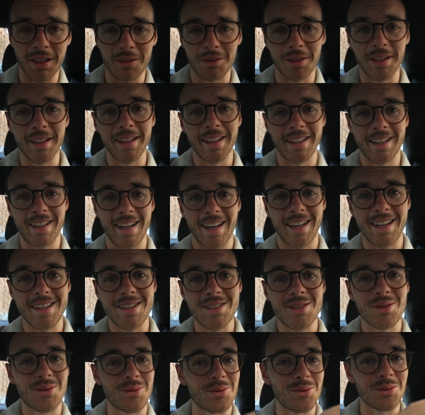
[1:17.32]
really
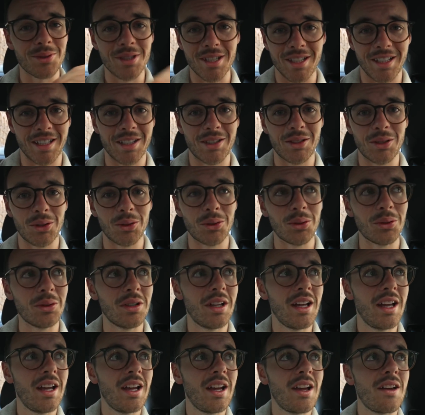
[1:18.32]
niche, really cool,
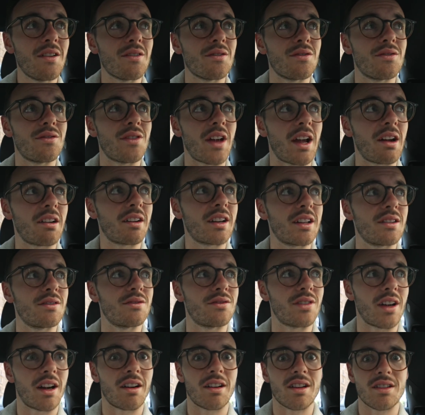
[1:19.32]
very,
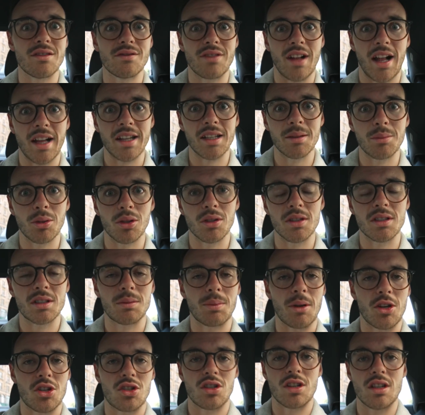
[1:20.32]
very valuable,
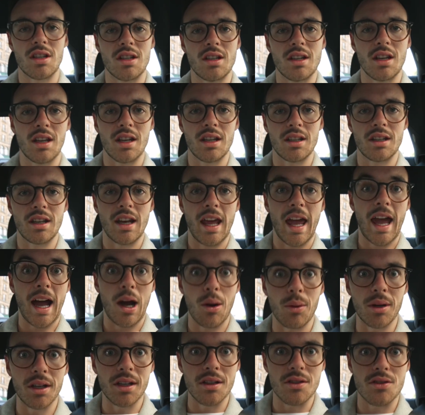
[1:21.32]
especially in
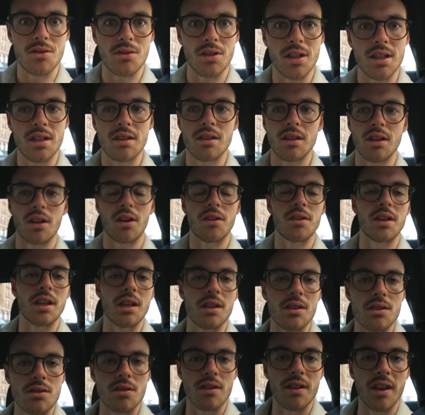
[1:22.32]
our industry, you know, the
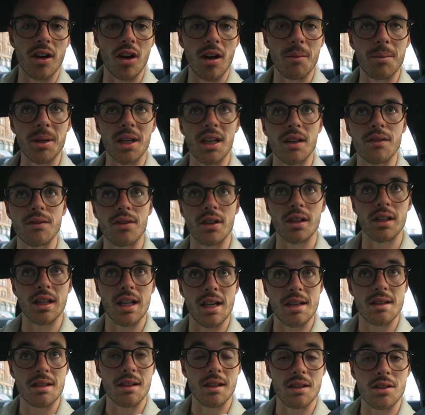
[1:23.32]
industry that I've been in for the
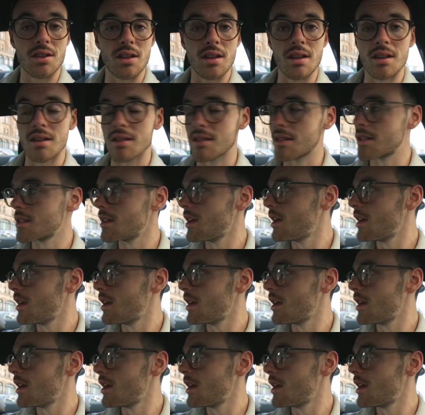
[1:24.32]
last 6 years.